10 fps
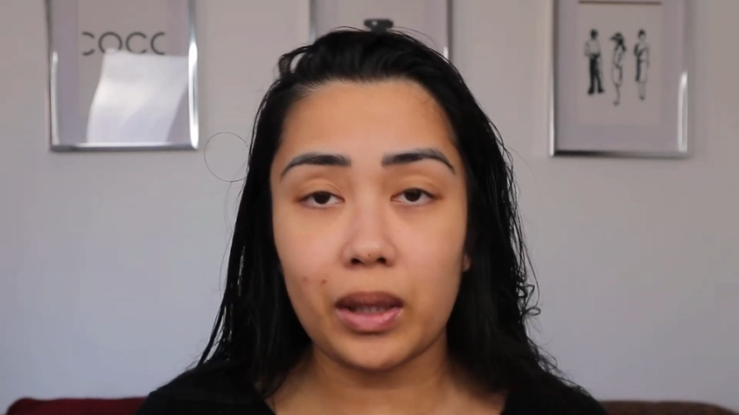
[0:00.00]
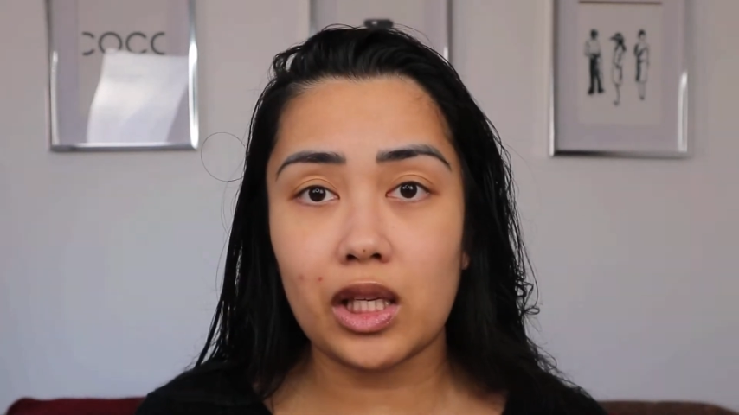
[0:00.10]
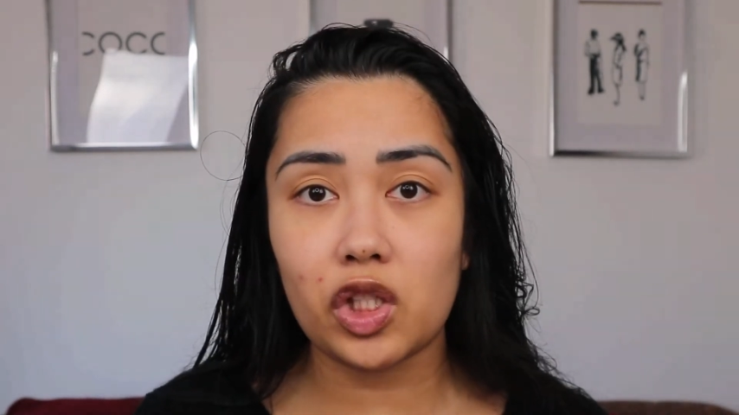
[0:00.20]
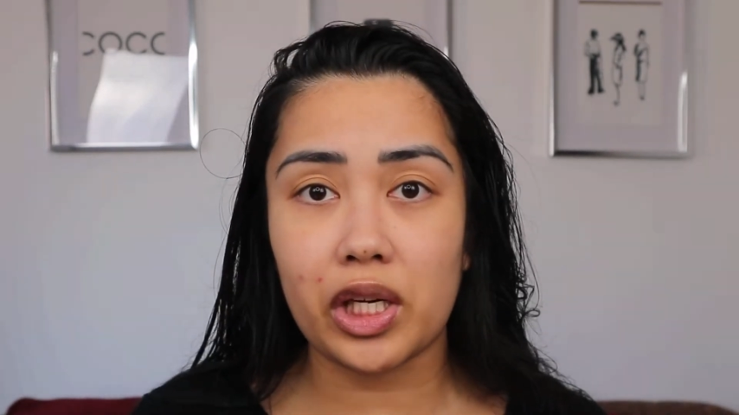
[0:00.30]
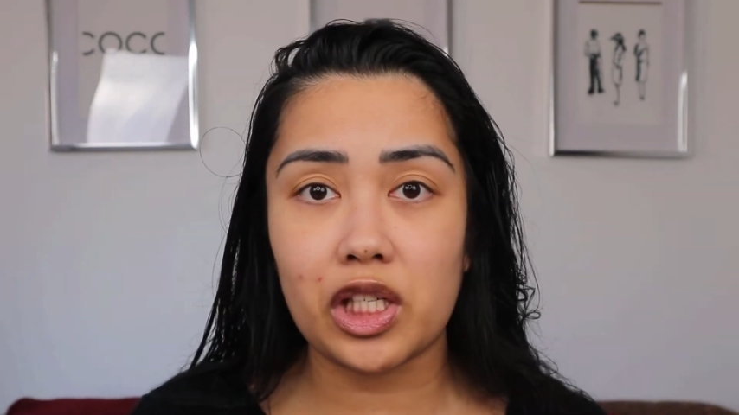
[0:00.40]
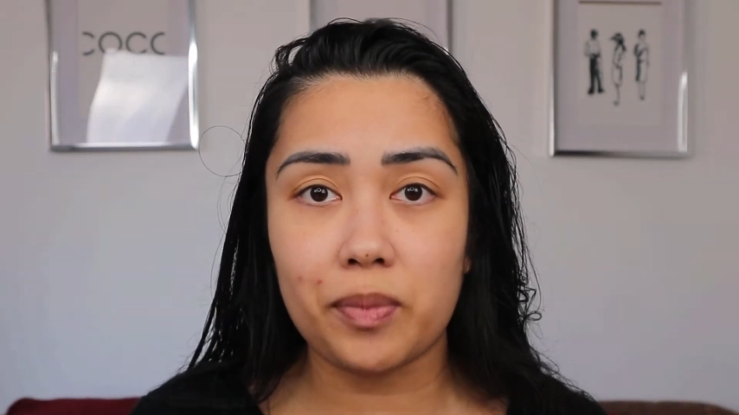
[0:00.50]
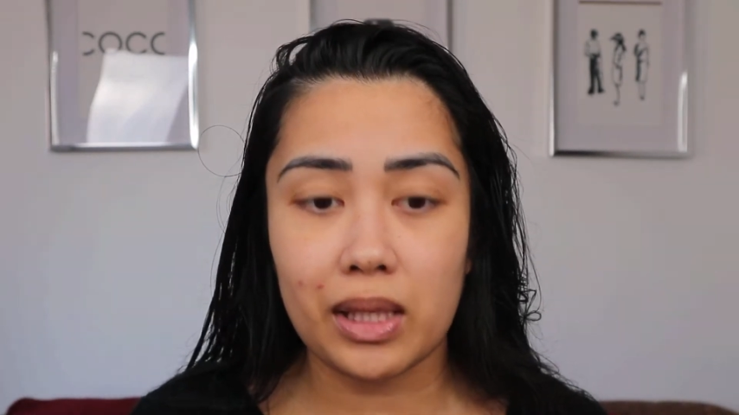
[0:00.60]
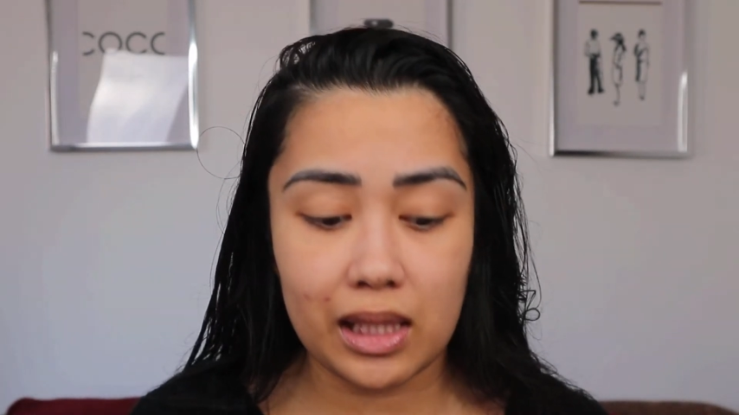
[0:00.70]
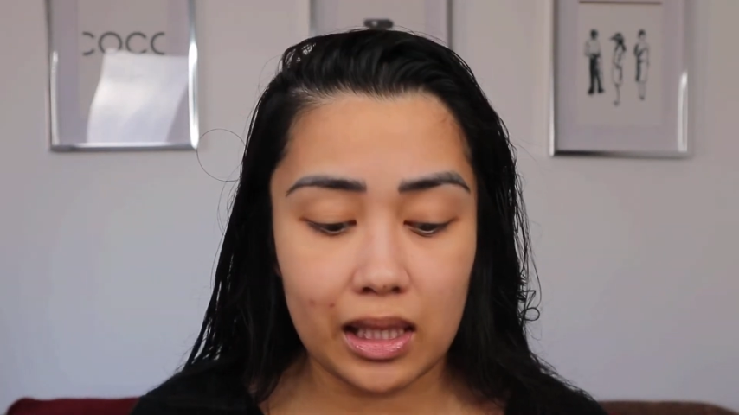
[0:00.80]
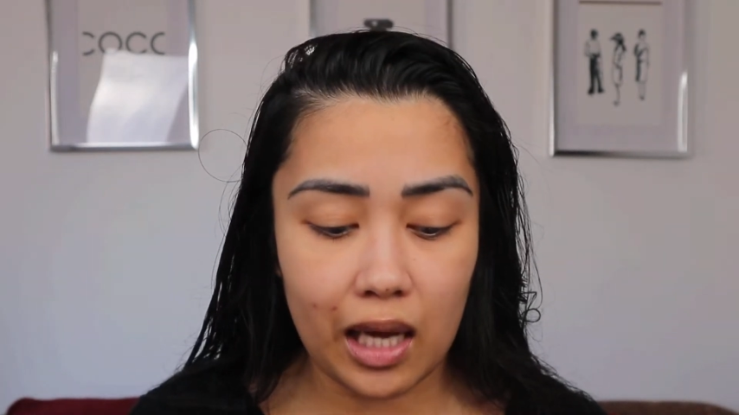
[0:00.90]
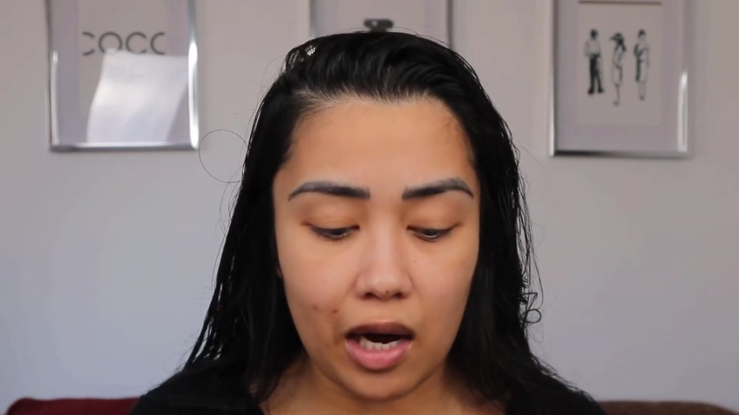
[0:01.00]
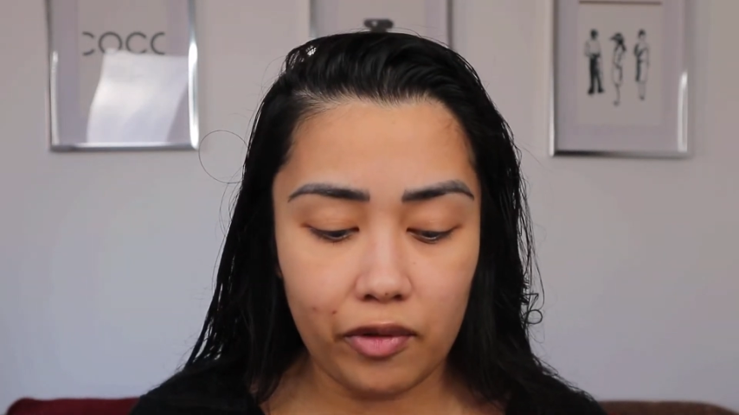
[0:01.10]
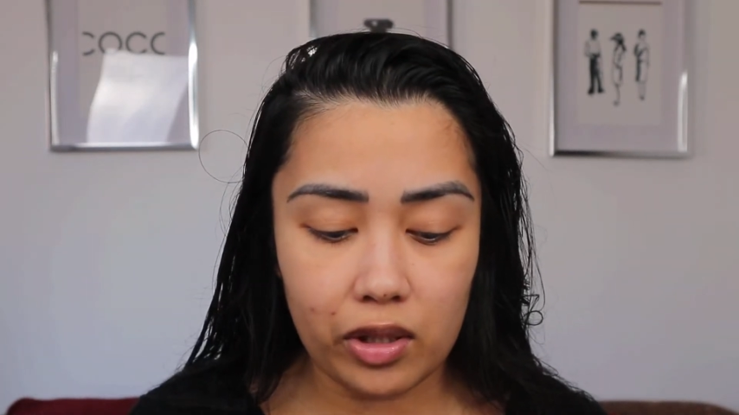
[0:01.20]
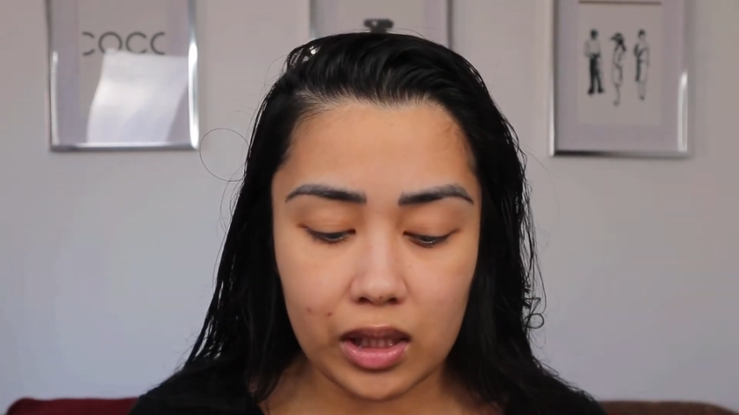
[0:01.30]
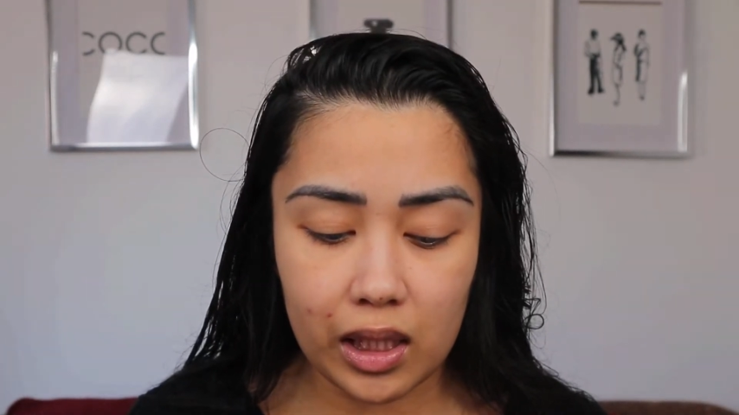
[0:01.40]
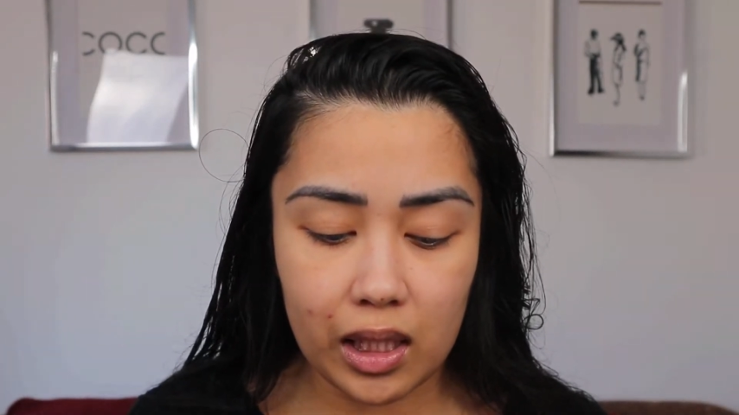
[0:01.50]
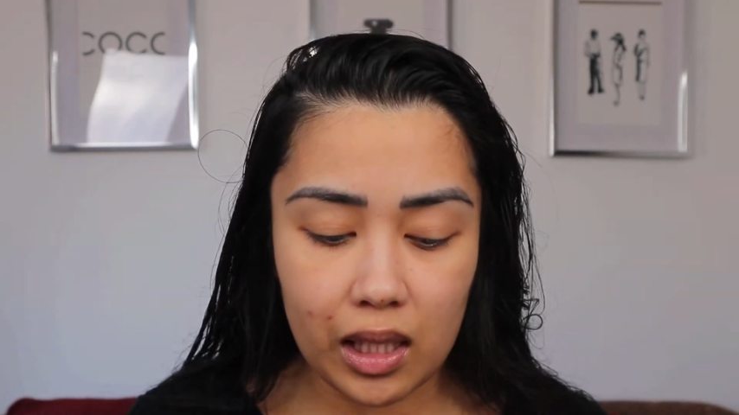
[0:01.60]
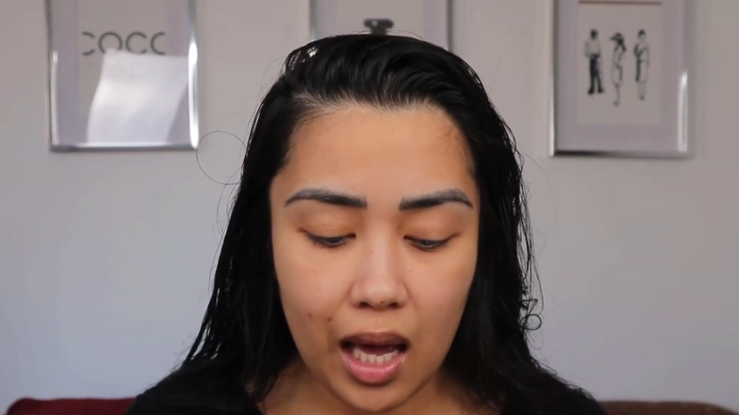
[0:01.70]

changed my skincare routine,